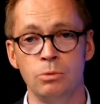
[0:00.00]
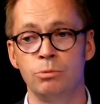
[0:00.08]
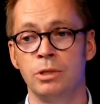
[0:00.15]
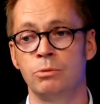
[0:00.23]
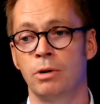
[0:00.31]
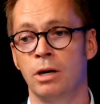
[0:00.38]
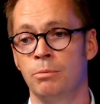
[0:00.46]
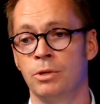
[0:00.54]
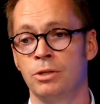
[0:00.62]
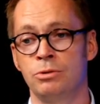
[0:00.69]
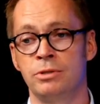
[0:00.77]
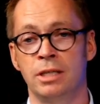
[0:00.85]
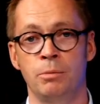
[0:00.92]
requirement
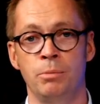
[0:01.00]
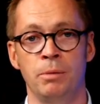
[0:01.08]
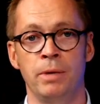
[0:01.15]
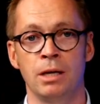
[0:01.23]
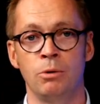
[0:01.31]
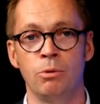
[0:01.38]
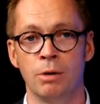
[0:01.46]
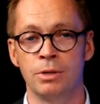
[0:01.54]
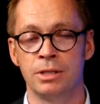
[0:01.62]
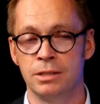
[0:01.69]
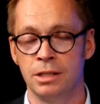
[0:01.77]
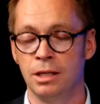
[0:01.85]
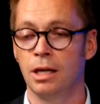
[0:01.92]
to set up a bank
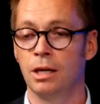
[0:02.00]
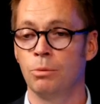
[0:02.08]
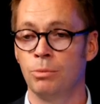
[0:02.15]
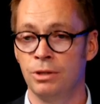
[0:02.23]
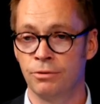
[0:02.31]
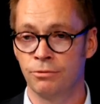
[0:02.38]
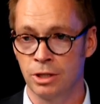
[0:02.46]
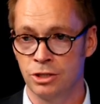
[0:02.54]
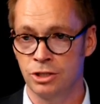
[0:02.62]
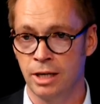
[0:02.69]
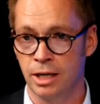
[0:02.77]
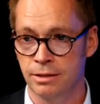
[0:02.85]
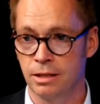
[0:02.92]
guarantee with the French
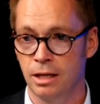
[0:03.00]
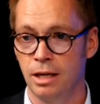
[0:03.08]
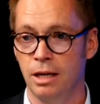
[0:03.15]
tax